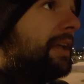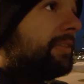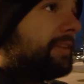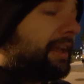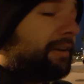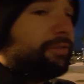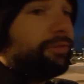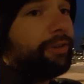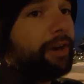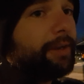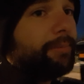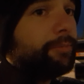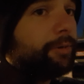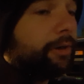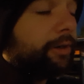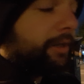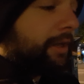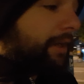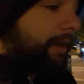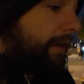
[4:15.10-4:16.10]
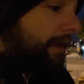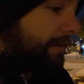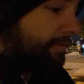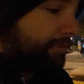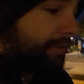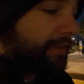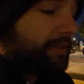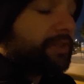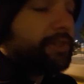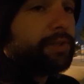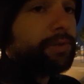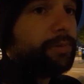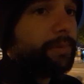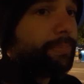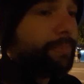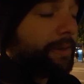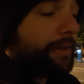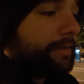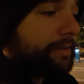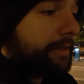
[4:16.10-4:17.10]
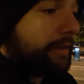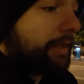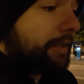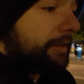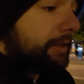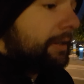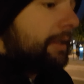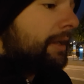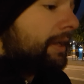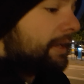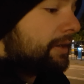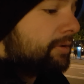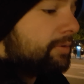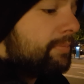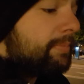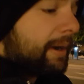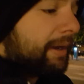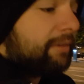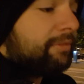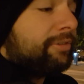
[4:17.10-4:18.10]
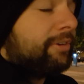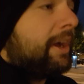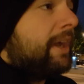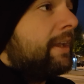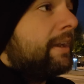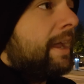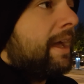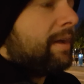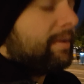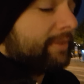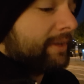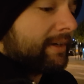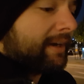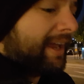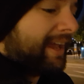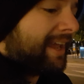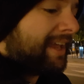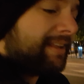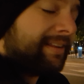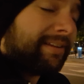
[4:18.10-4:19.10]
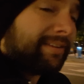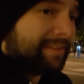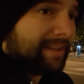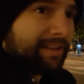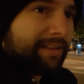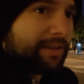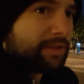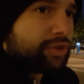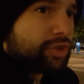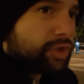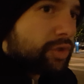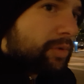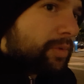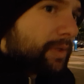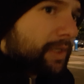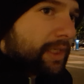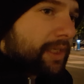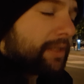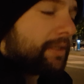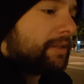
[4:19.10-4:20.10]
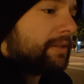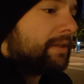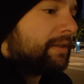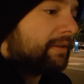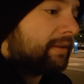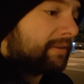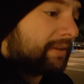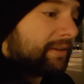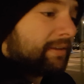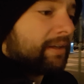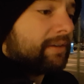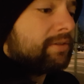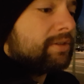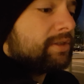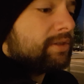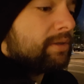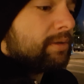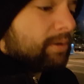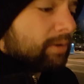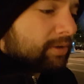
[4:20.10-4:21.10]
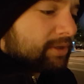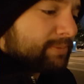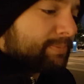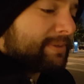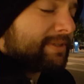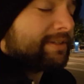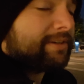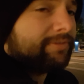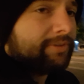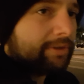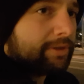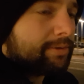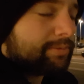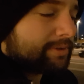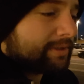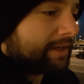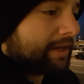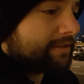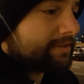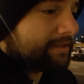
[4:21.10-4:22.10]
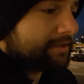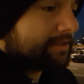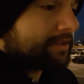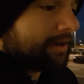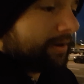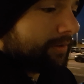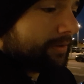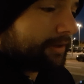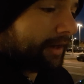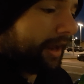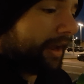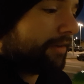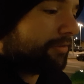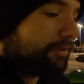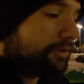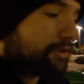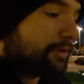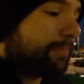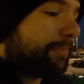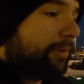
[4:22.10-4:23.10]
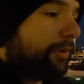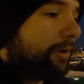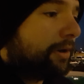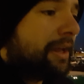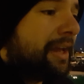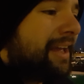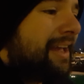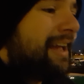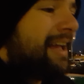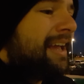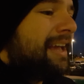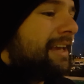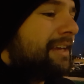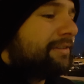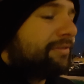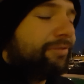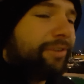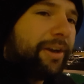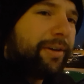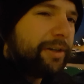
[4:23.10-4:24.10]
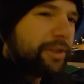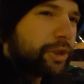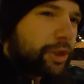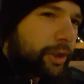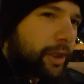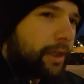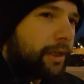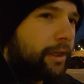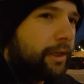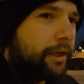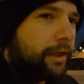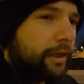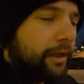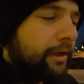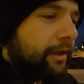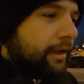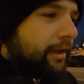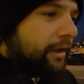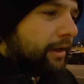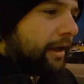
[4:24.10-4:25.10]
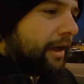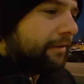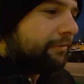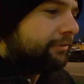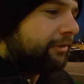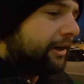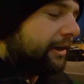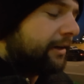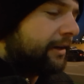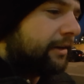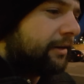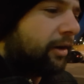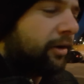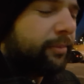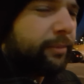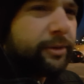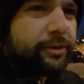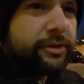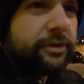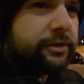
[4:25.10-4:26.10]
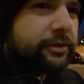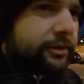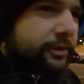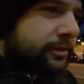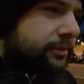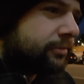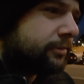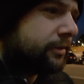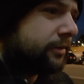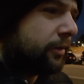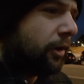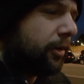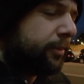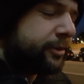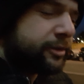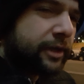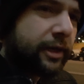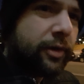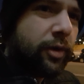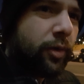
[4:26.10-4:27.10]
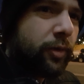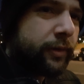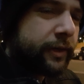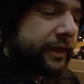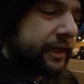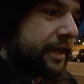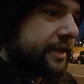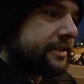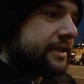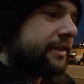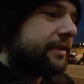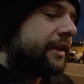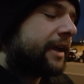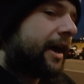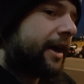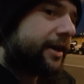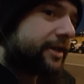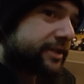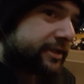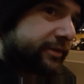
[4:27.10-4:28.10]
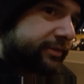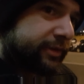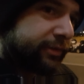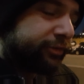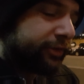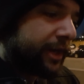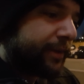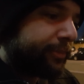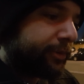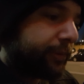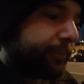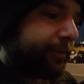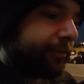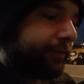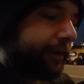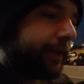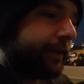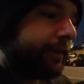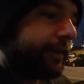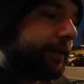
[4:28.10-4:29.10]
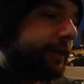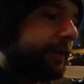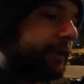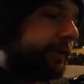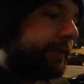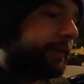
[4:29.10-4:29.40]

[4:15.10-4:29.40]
that framework, if that's too opinionated, you might find out that, hey, the thing that you need, the thing that your specific use case is going to have to support, is very tricky and very almost a corner case in the eyes of the framework provider.